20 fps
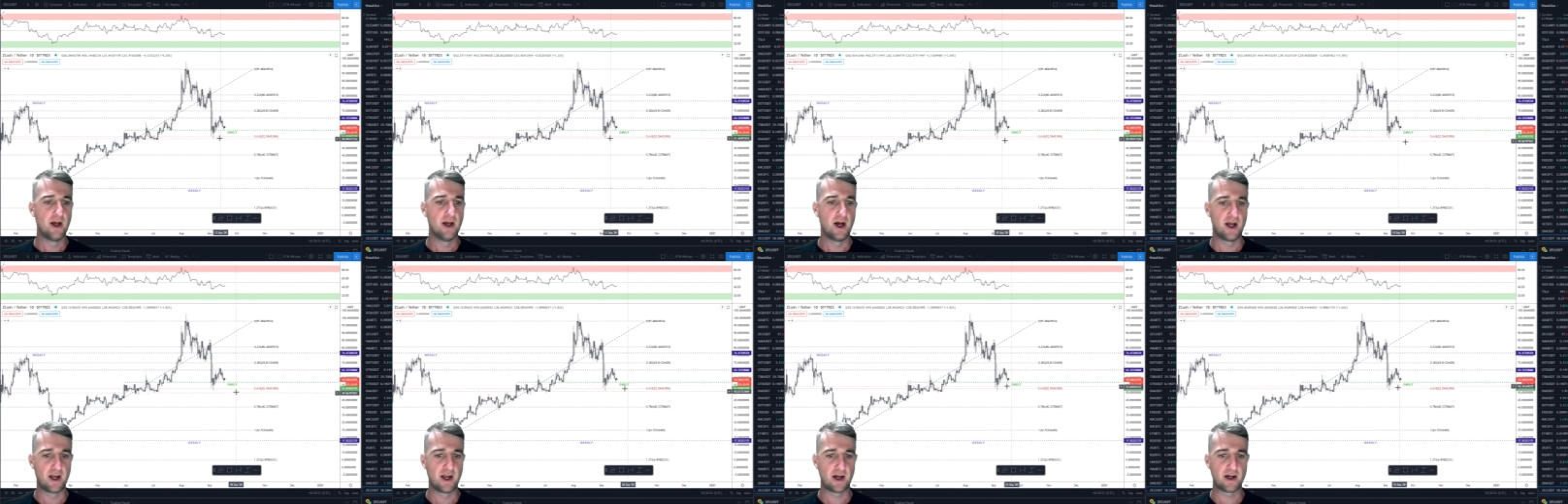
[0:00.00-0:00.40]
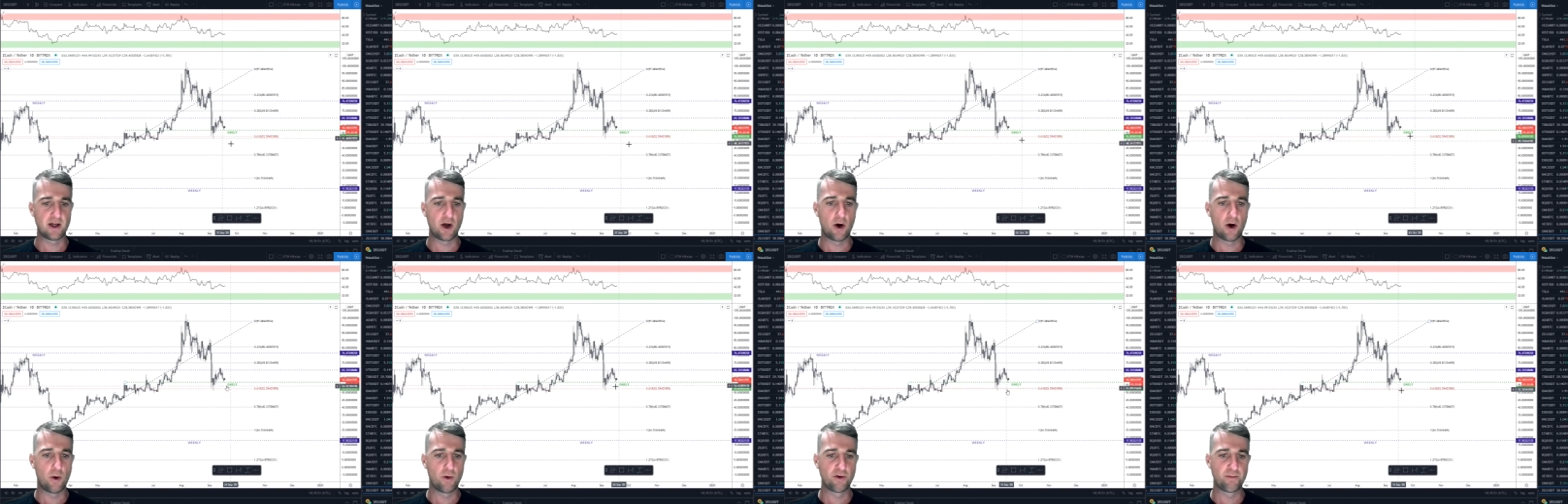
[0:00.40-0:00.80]
And I
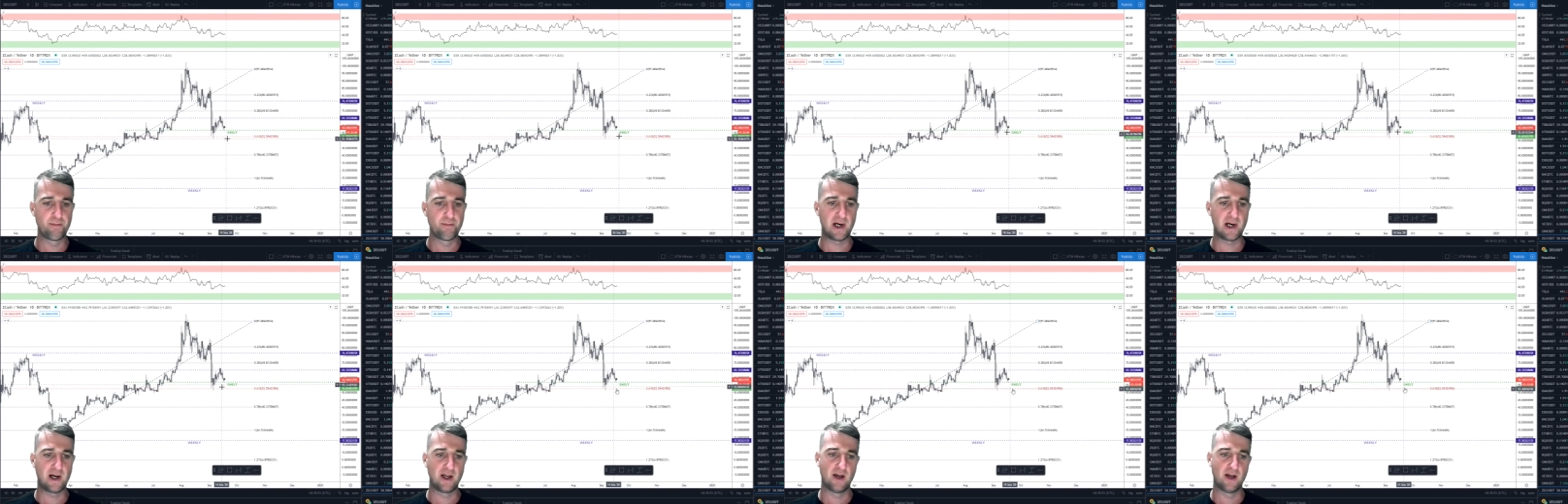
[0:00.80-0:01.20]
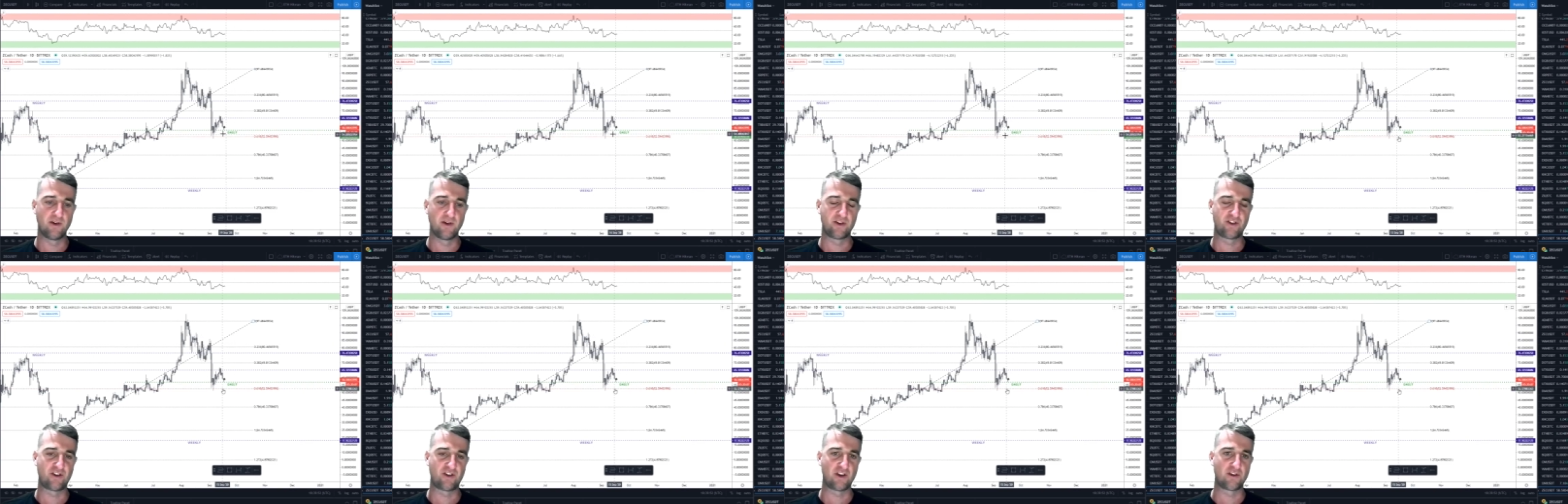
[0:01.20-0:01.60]
always buy at a
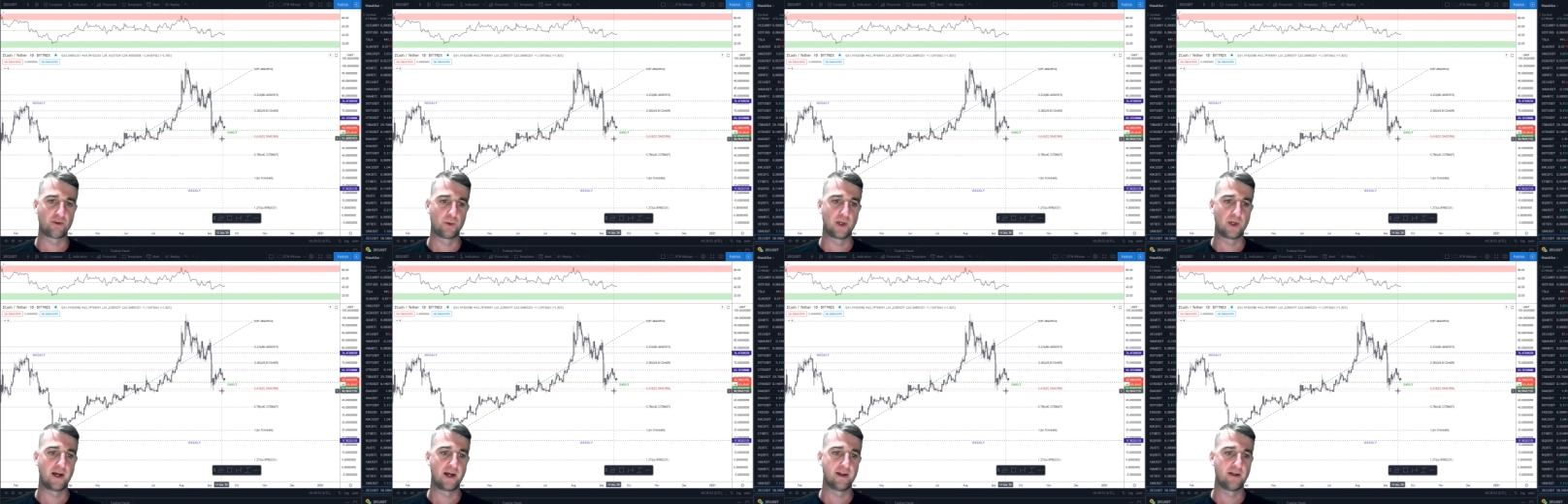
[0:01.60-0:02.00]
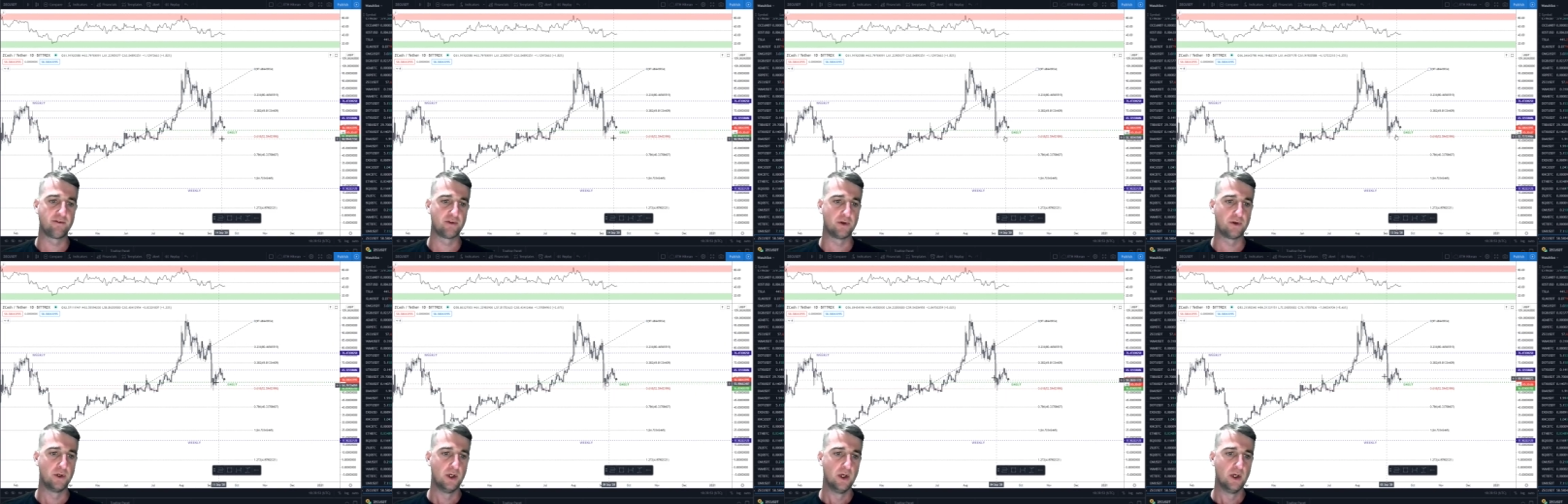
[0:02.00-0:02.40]
six one eight
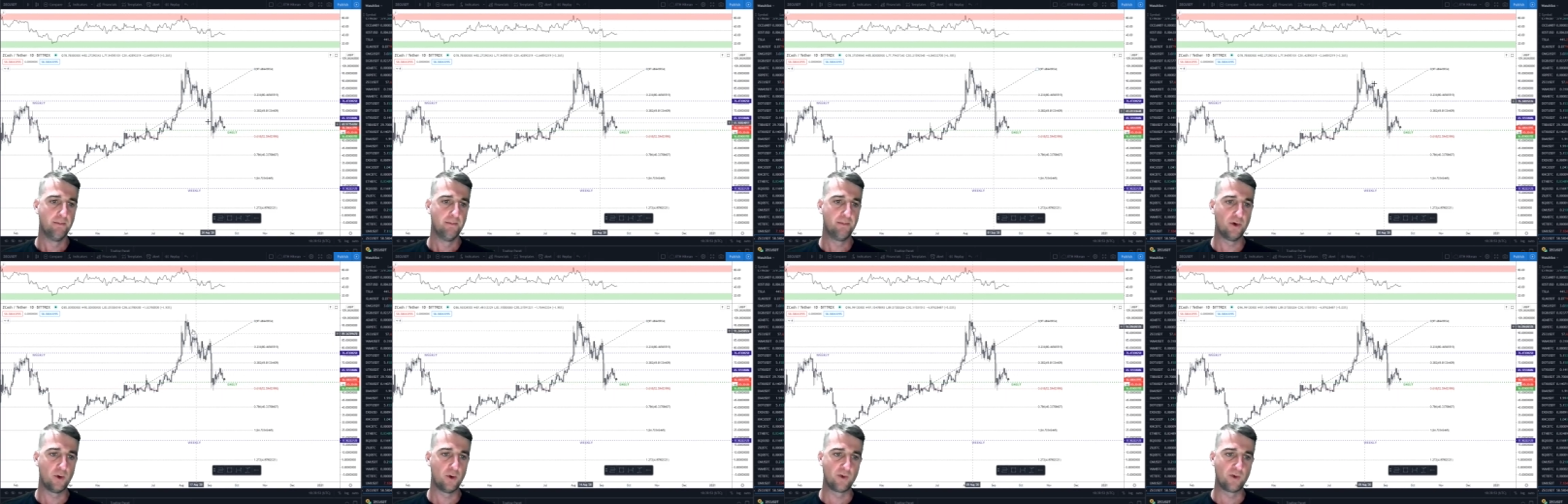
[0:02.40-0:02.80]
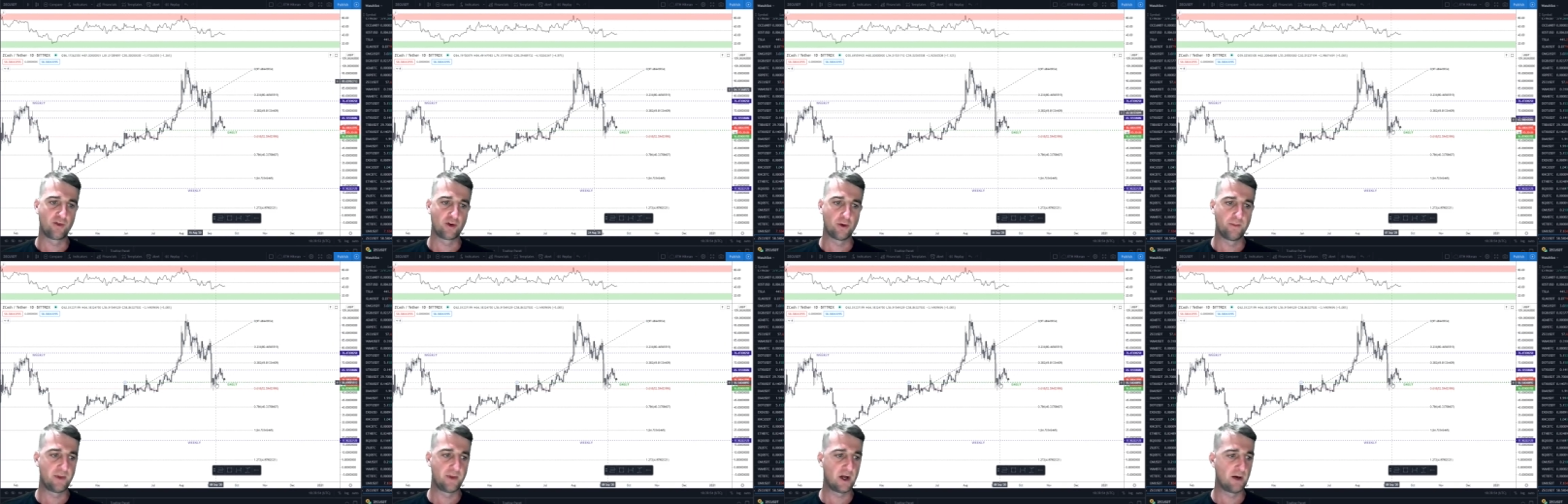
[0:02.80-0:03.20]
level, but we've
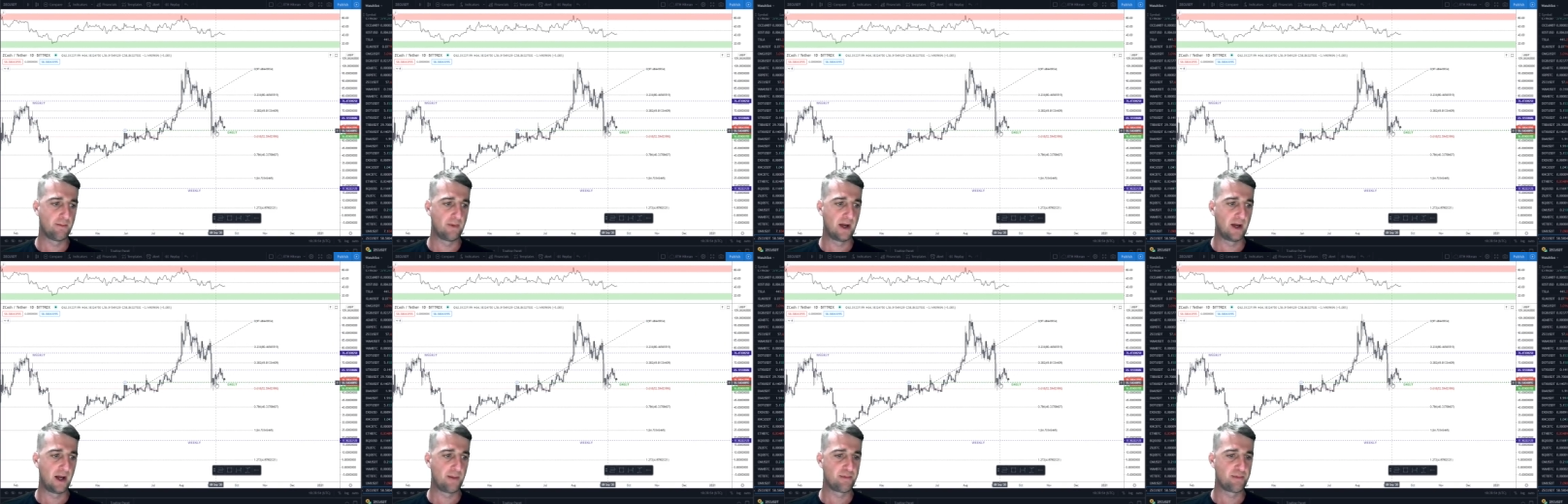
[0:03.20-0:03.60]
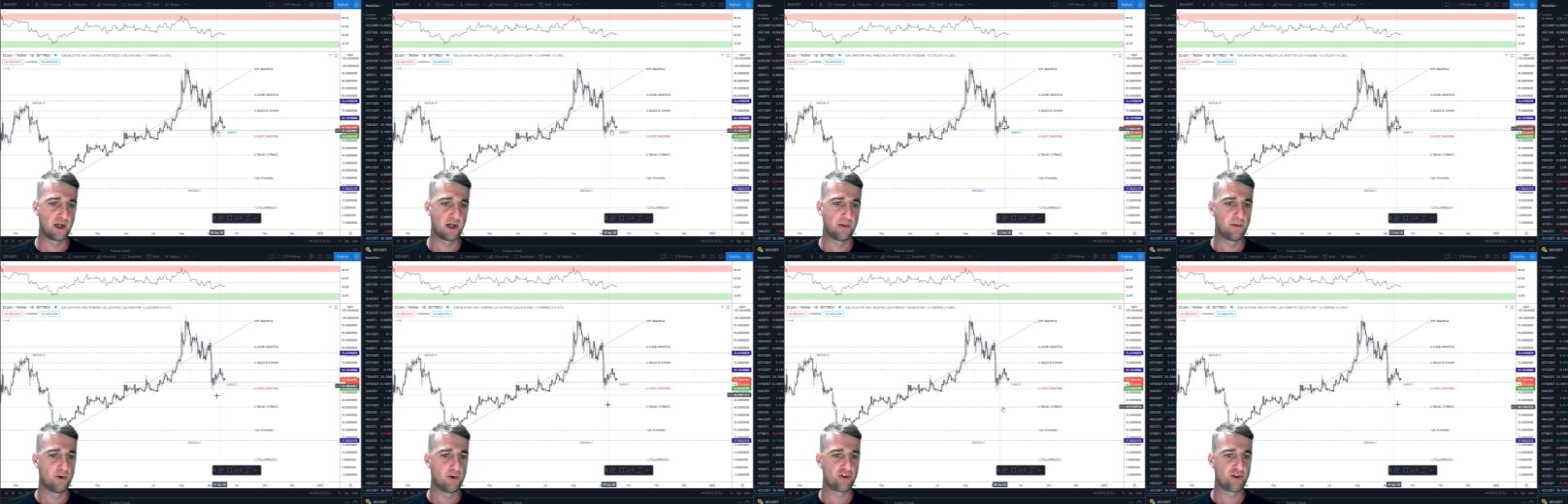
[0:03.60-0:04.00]
come down there pretty
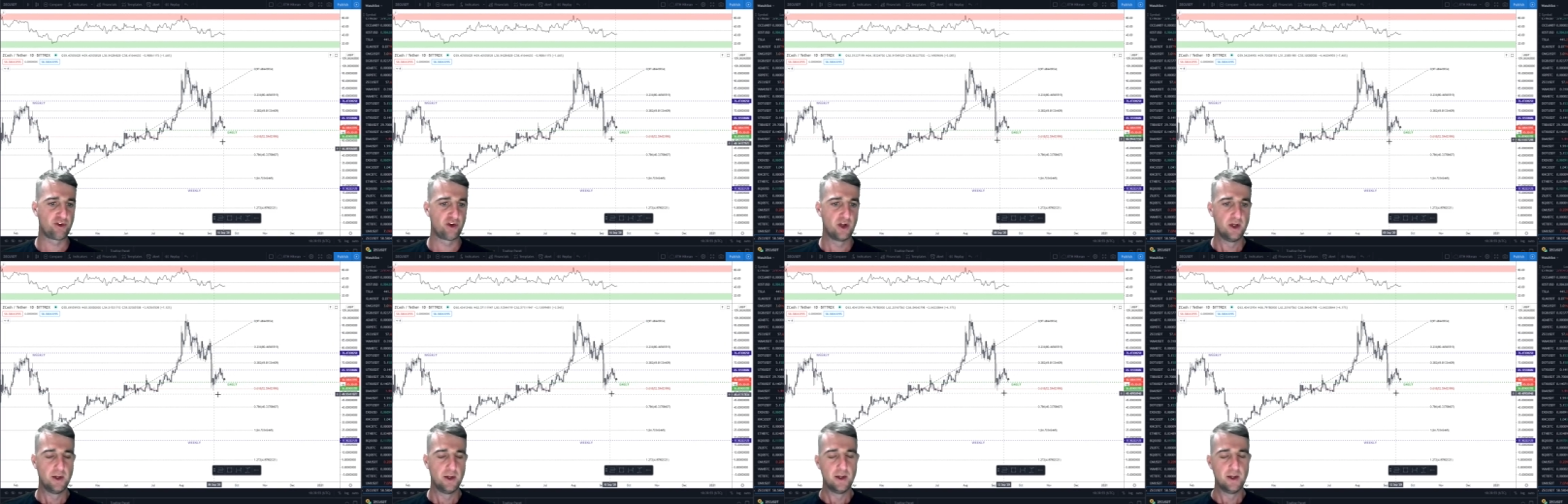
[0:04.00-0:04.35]
much